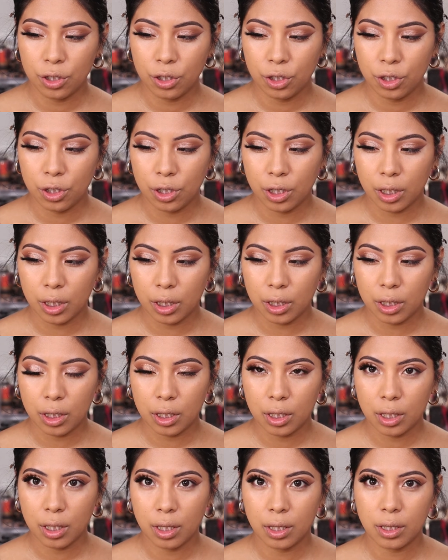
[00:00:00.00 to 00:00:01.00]
Shit.
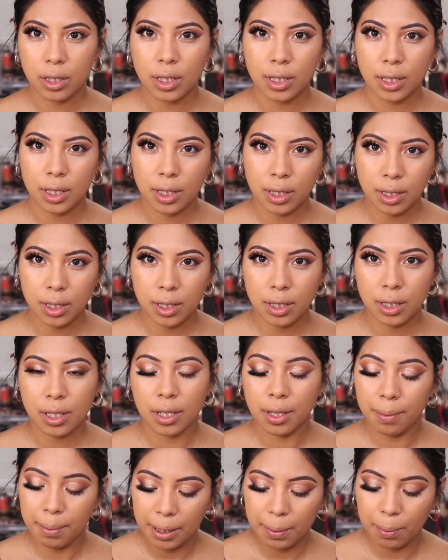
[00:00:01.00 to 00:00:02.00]
Since this is
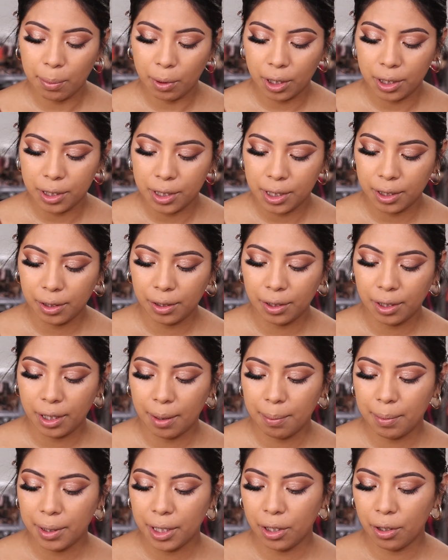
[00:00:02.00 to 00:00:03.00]
gonna be a bronzy look,
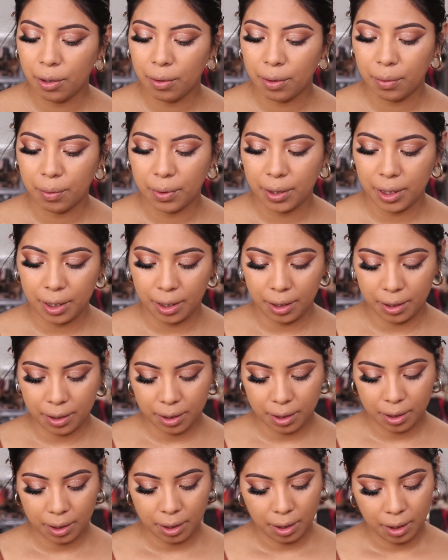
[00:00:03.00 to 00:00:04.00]
I'm gonna go in with
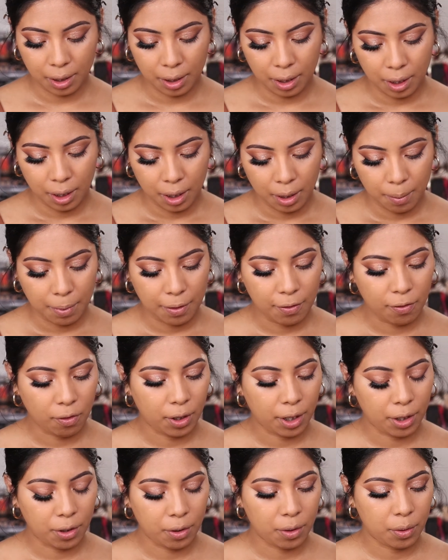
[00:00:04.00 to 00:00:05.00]
these
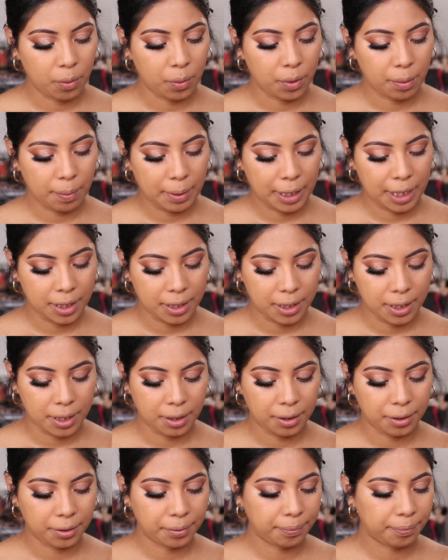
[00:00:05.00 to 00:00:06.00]
before I go in with my
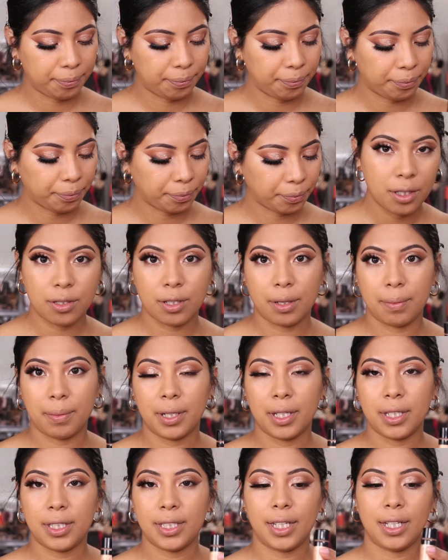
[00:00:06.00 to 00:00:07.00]
concealer. So I'm
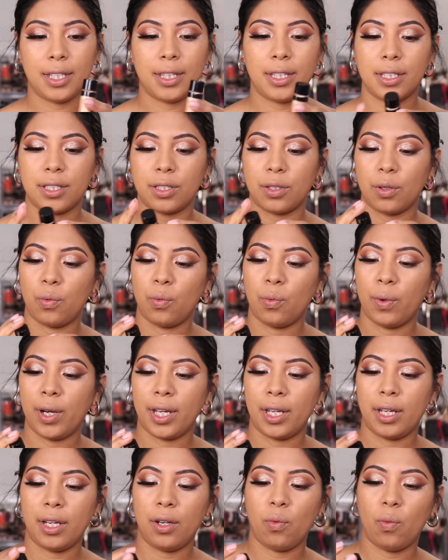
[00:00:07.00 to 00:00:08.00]
gonna take this
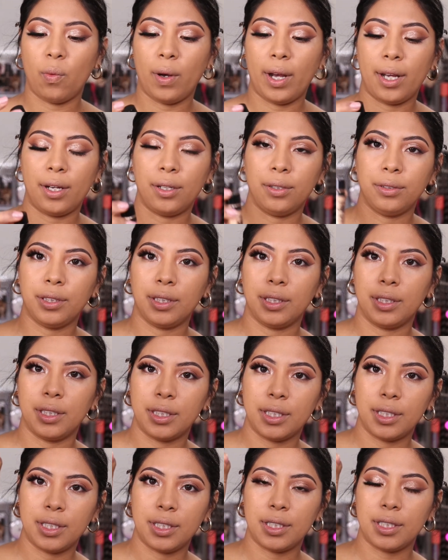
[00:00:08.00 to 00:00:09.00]
Wet n Wild.
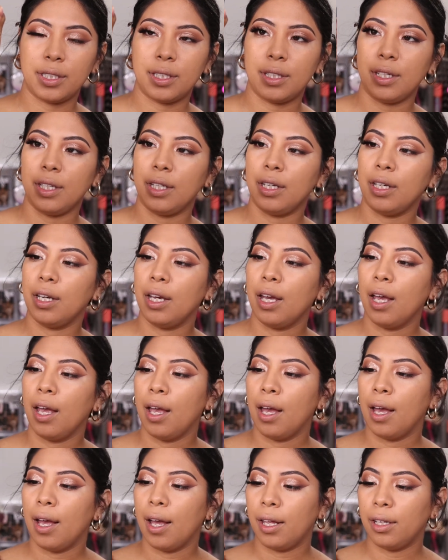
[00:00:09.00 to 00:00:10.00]
This is the
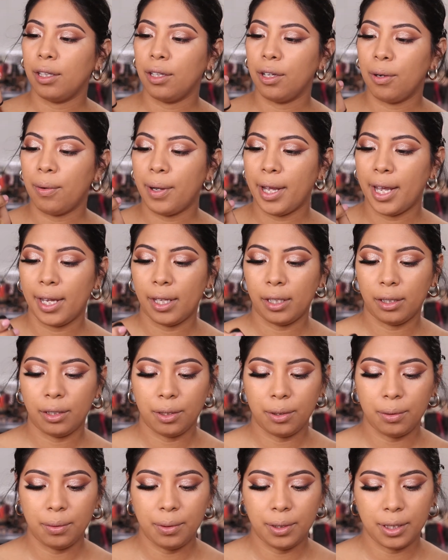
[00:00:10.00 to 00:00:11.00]
Hello
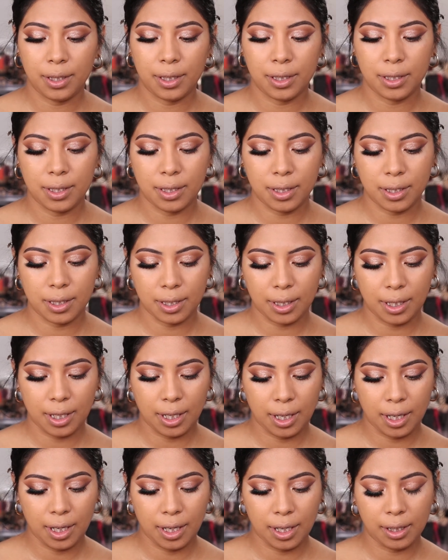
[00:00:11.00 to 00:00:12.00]
Halo. This is
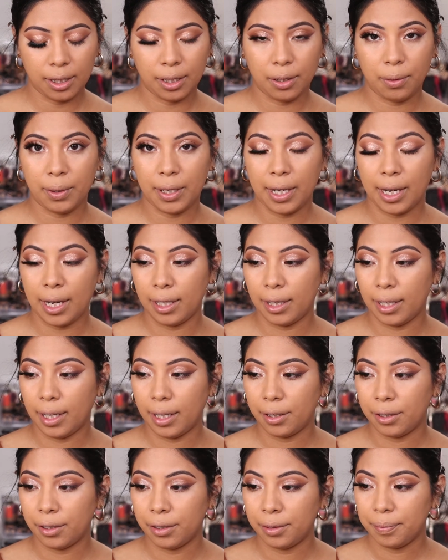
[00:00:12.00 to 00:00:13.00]
a liquid
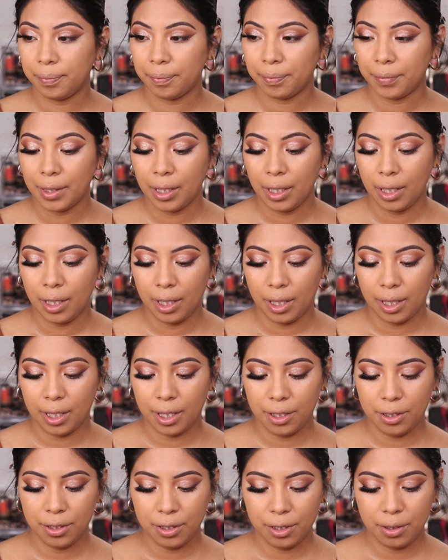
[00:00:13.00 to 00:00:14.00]
highlighter, and
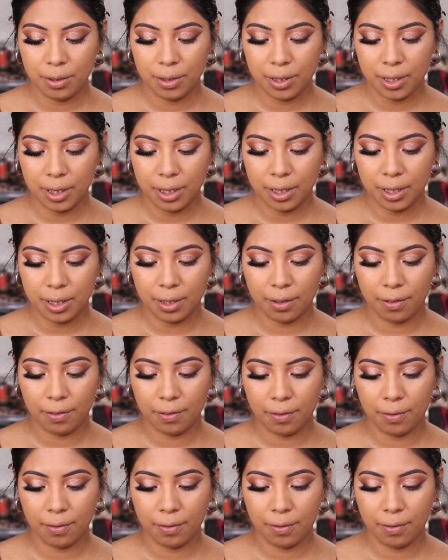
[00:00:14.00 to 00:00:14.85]
I used to use this